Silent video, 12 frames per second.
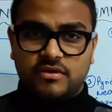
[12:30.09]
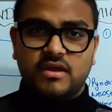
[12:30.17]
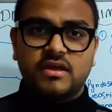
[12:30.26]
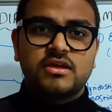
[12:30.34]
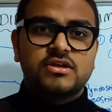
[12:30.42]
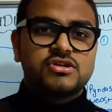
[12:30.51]

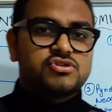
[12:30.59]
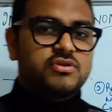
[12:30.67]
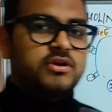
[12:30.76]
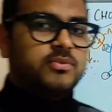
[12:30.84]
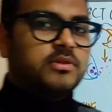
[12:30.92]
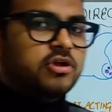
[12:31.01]
Okay,
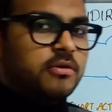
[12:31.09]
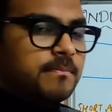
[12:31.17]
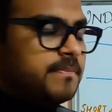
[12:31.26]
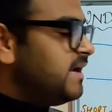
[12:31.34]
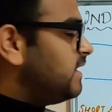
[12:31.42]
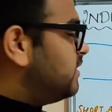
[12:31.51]
so it will
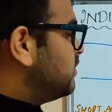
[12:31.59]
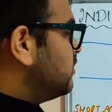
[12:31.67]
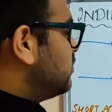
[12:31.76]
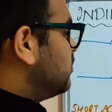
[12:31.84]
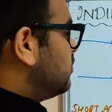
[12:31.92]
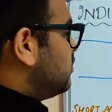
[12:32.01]
compete
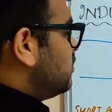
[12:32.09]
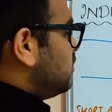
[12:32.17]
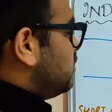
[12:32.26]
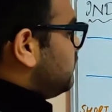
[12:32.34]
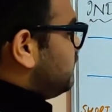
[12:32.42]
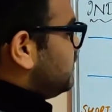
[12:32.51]

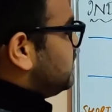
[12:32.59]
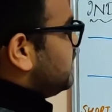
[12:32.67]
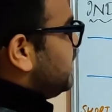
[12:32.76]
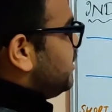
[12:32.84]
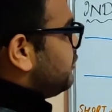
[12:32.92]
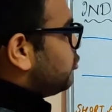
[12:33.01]

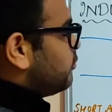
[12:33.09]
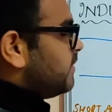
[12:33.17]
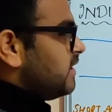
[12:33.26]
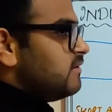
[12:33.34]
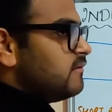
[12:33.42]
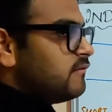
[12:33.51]
with
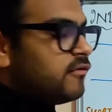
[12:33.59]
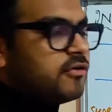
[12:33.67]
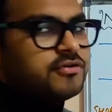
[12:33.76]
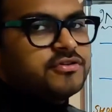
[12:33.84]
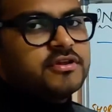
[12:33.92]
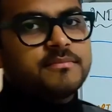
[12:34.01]
atropine
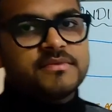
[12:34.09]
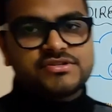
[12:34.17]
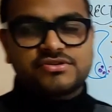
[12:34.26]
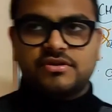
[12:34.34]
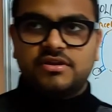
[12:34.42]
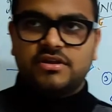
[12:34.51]
for the
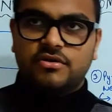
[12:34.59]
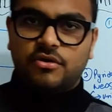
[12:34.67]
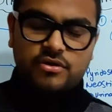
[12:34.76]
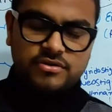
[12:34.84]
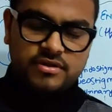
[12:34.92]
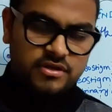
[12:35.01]

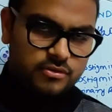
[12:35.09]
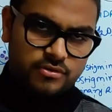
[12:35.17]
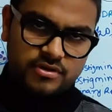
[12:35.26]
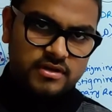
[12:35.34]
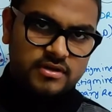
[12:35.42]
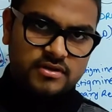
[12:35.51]
muscarinic or the
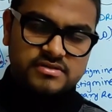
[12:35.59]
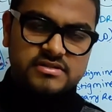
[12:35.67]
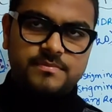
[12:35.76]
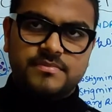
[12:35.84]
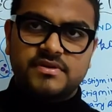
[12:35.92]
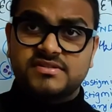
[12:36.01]
nicotinic
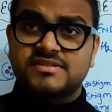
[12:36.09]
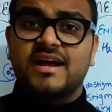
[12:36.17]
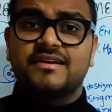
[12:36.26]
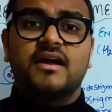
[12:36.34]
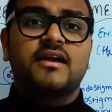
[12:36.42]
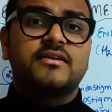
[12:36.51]
receptors
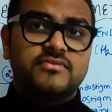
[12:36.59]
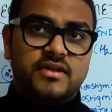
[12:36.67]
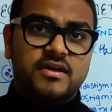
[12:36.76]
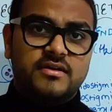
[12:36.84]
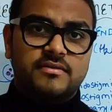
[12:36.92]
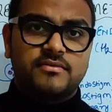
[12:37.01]
that are
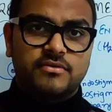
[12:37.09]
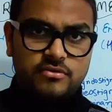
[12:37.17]
there.